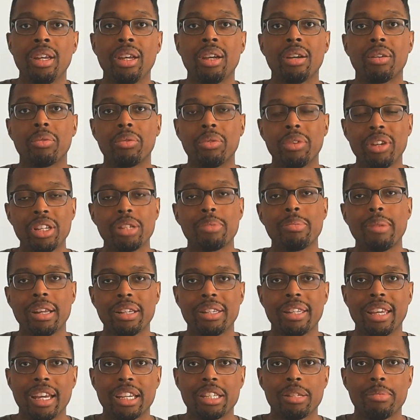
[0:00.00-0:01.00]
reads my
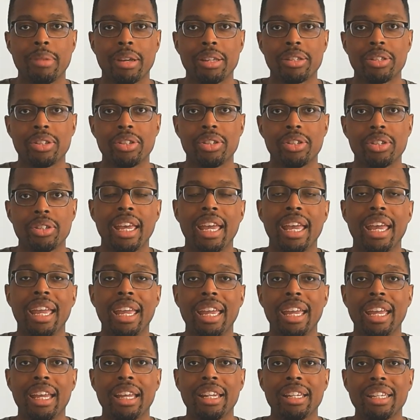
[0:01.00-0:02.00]
text messages,
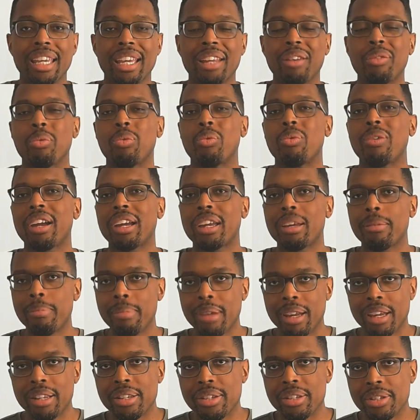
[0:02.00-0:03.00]
and it
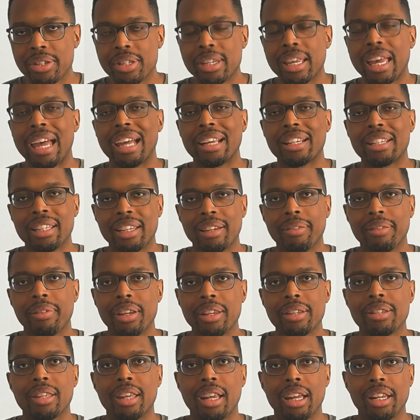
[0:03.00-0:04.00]
recommends activities
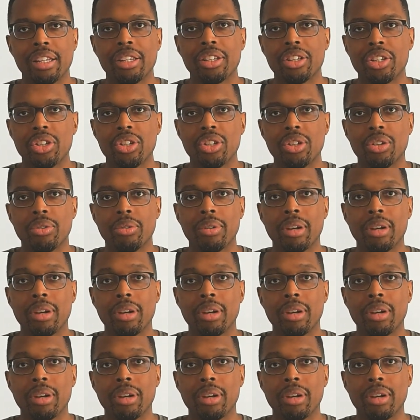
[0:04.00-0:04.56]
that I need to do.